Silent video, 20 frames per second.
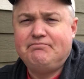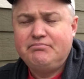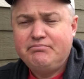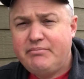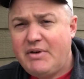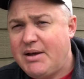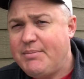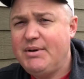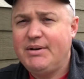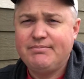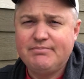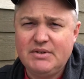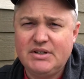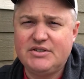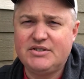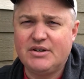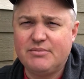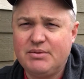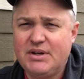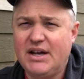Maybe in
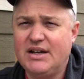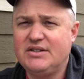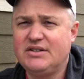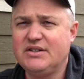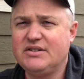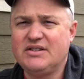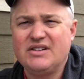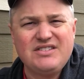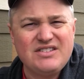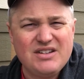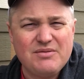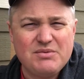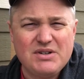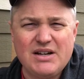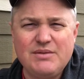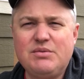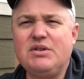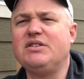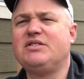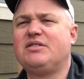some cases, and
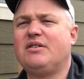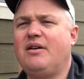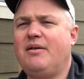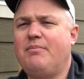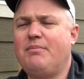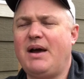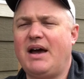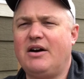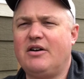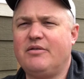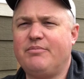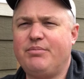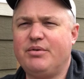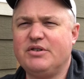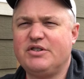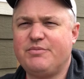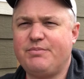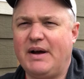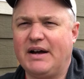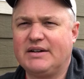sometimes it's a matter of
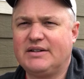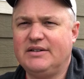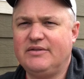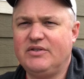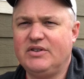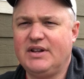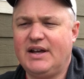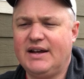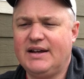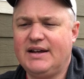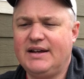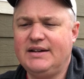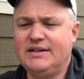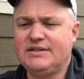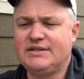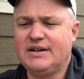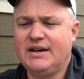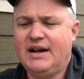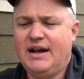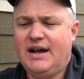perspective in that case.